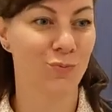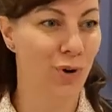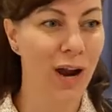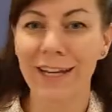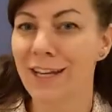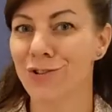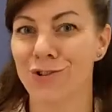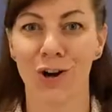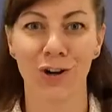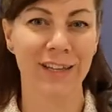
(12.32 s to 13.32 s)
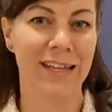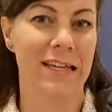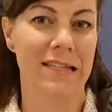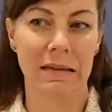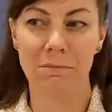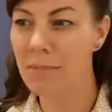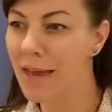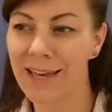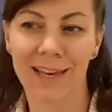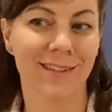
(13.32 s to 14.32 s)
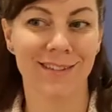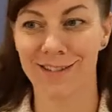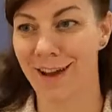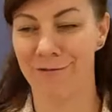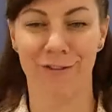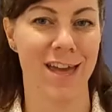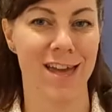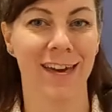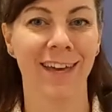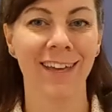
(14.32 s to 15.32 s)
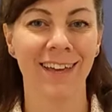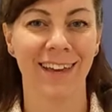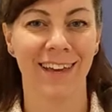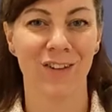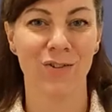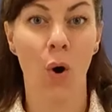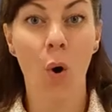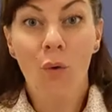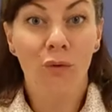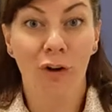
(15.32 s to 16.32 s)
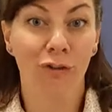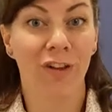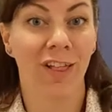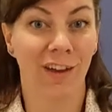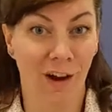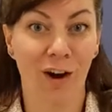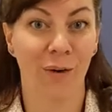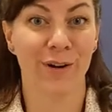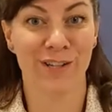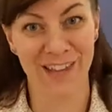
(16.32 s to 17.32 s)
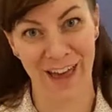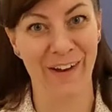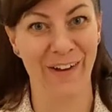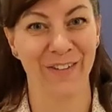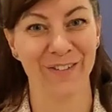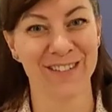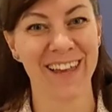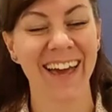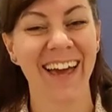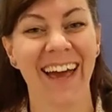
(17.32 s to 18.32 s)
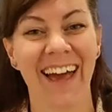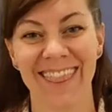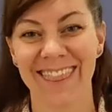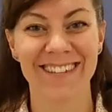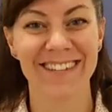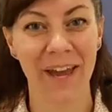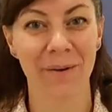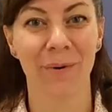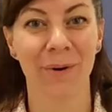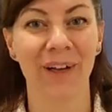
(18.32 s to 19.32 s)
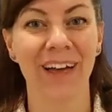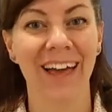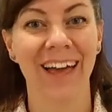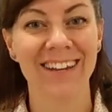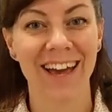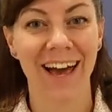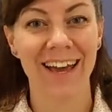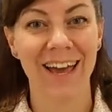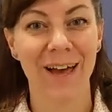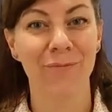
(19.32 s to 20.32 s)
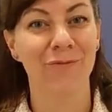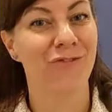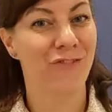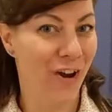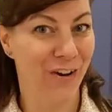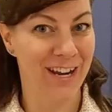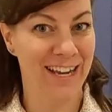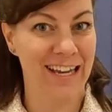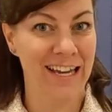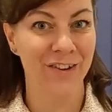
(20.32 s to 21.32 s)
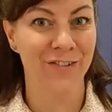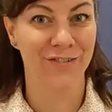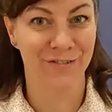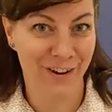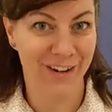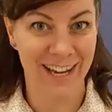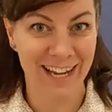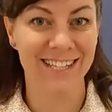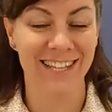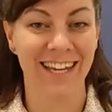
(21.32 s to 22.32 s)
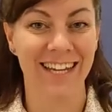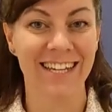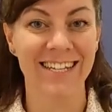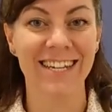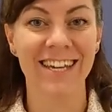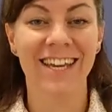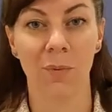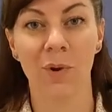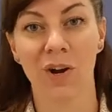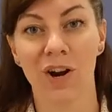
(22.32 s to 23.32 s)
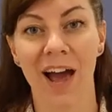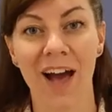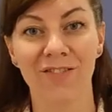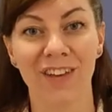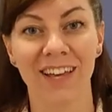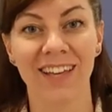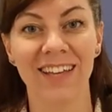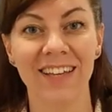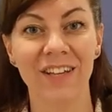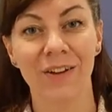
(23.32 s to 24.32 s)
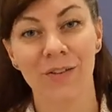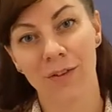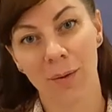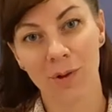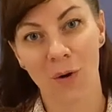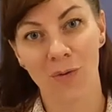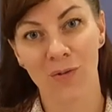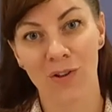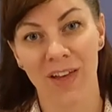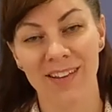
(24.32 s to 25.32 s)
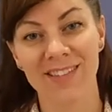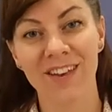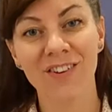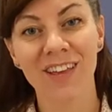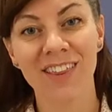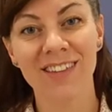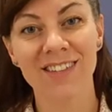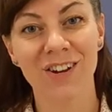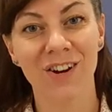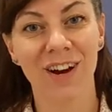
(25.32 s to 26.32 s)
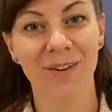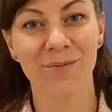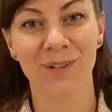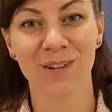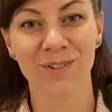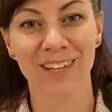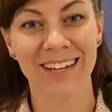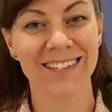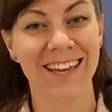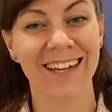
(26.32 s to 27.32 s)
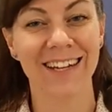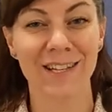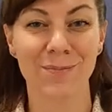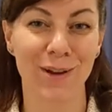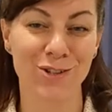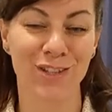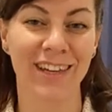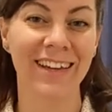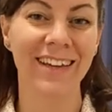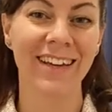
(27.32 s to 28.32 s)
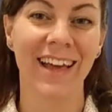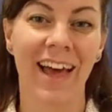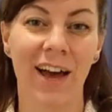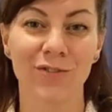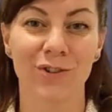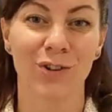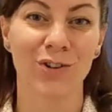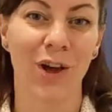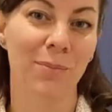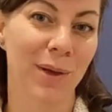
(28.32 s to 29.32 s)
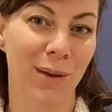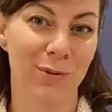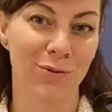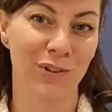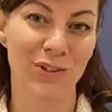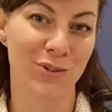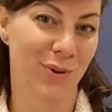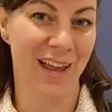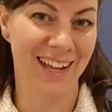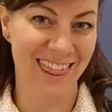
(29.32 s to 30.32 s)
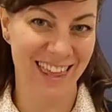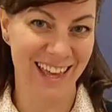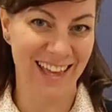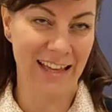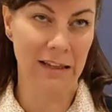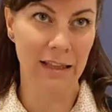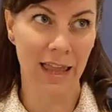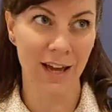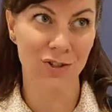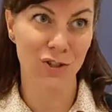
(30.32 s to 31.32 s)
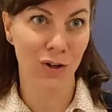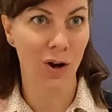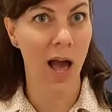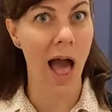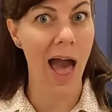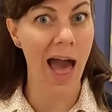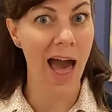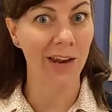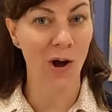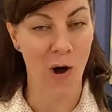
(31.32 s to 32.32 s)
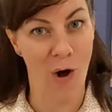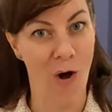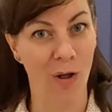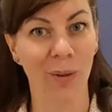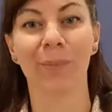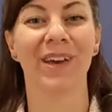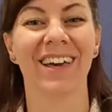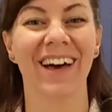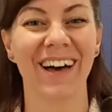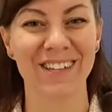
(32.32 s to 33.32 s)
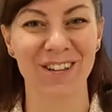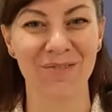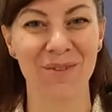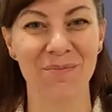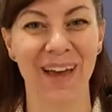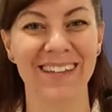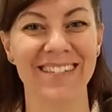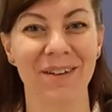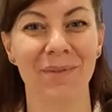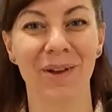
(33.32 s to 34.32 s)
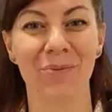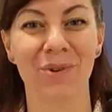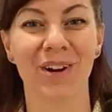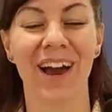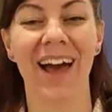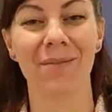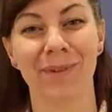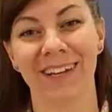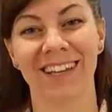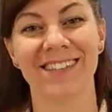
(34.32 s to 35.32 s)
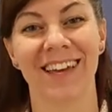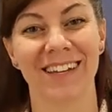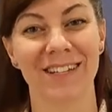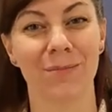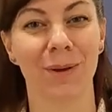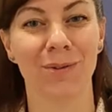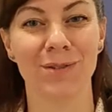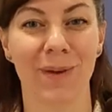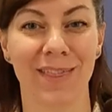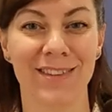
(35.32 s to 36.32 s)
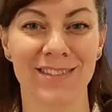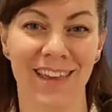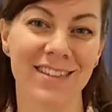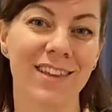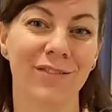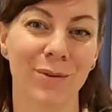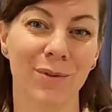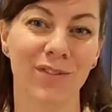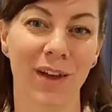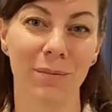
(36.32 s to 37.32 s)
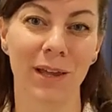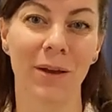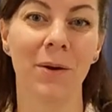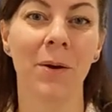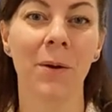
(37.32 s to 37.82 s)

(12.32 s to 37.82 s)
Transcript: brining turkeys and making stuffing and overfilling ourselves at the table. And I am very, very excited. We are having family over for Thanksgiving this year. I'm really, really excited, especially after not being able to really do anything last year at all because of the pandemic. We're happy and excited to be able to spend this Thanksgiving with family.